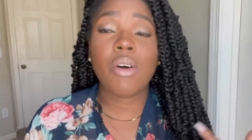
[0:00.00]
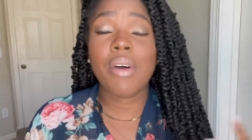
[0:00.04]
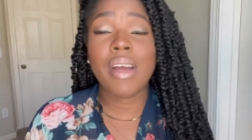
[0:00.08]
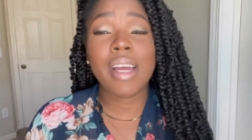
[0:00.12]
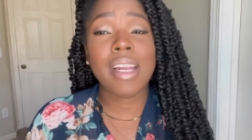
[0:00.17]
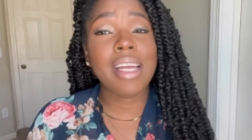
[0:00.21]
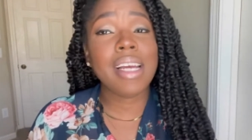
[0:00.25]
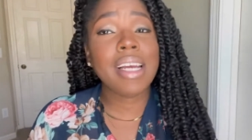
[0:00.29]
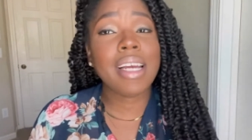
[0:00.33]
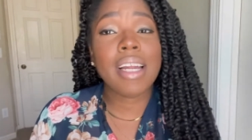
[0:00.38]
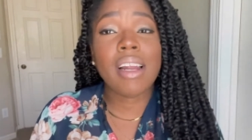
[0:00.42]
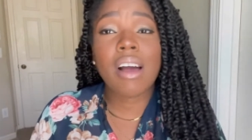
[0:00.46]
And
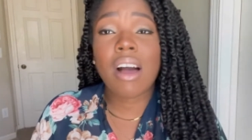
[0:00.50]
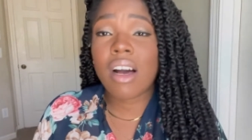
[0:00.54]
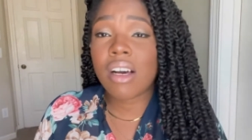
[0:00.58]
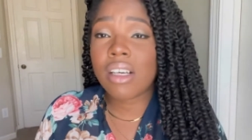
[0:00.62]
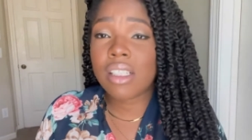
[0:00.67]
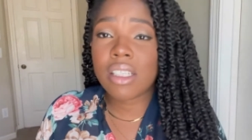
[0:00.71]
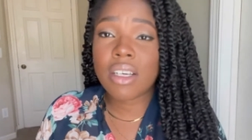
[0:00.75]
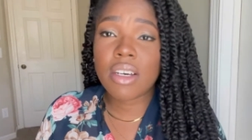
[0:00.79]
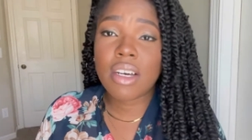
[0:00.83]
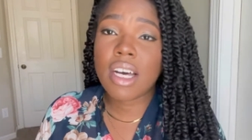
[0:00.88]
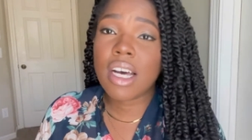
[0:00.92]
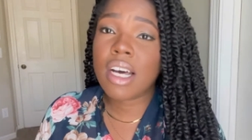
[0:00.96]
it can
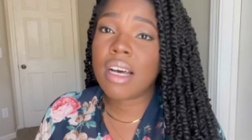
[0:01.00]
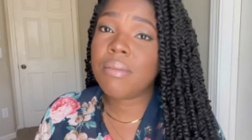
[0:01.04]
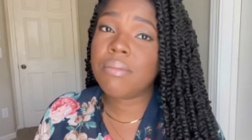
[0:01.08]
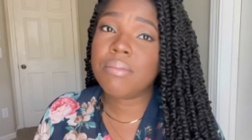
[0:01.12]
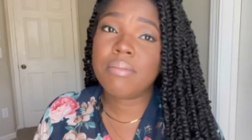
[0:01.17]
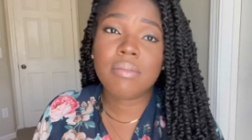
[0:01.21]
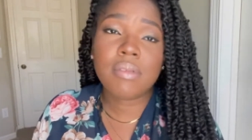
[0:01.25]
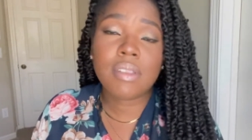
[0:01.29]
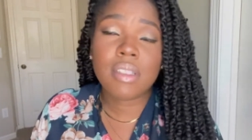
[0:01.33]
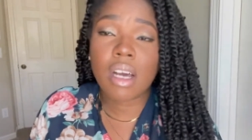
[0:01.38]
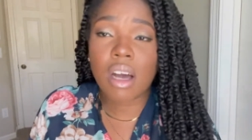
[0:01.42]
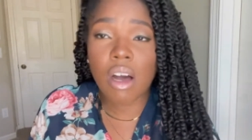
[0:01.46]
also help
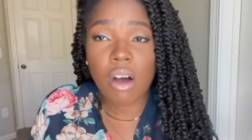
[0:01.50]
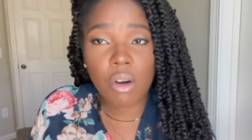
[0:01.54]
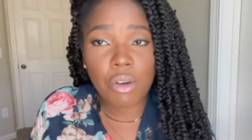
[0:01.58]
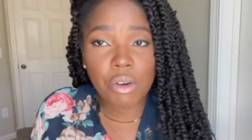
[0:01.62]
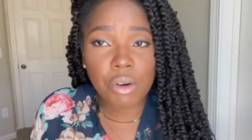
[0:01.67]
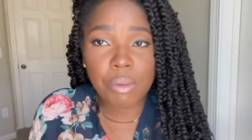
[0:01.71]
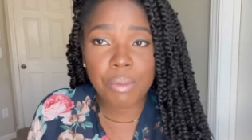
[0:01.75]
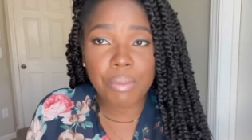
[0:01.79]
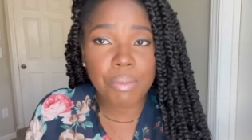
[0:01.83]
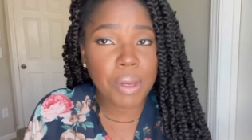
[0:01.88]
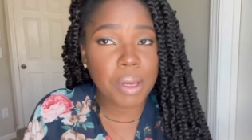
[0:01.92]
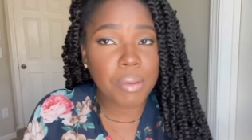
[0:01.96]
the
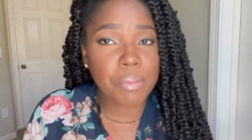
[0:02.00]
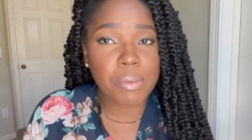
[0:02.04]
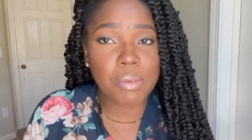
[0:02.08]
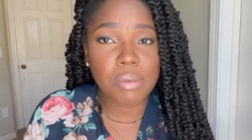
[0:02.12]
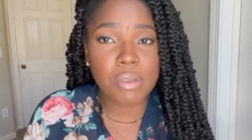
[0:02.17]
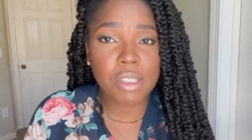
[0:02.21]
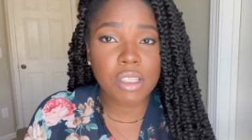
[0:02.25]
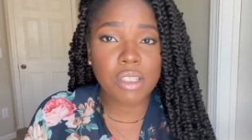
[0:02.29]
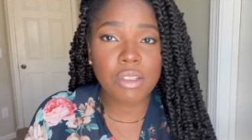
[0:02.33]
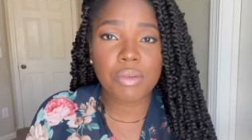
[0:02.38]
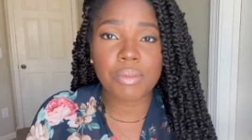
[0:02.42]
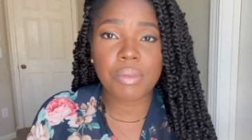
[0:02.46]
older people
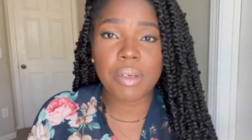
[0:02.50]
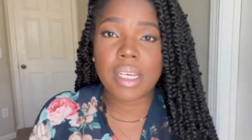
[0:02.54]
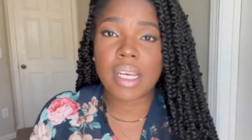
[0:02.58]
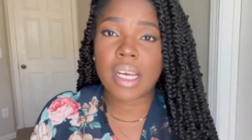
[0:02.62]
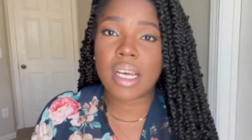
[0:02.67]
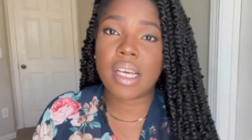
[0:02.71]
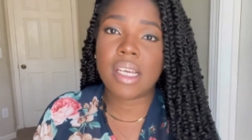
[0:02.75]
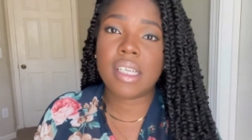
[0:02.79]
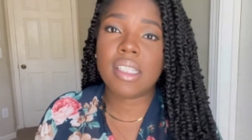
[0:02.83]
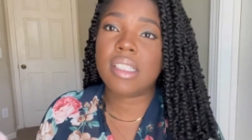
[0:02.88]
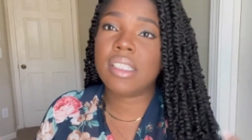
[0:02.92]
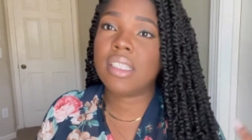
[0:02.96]
too
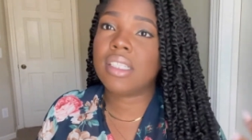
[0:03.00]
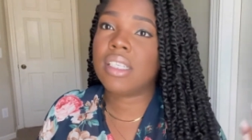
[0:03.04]
because